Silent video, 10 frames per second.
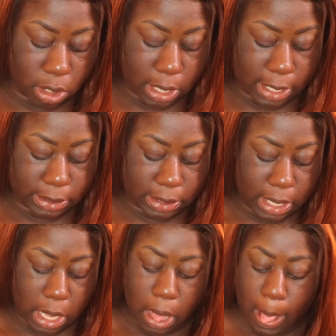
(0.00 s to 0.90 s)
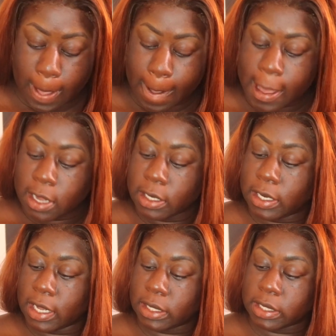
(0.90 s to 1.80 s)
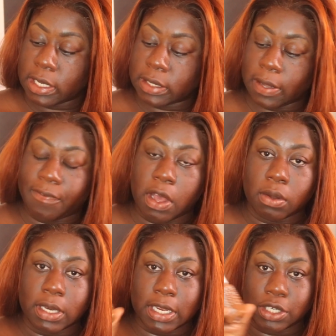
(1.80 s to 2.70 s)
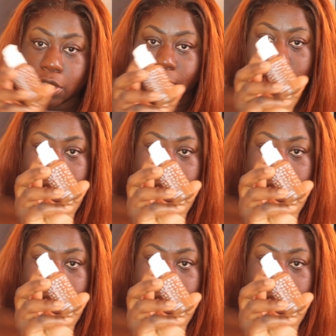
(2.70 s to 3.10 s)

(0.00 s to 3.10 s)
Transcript: you guys see it. This is the foundation right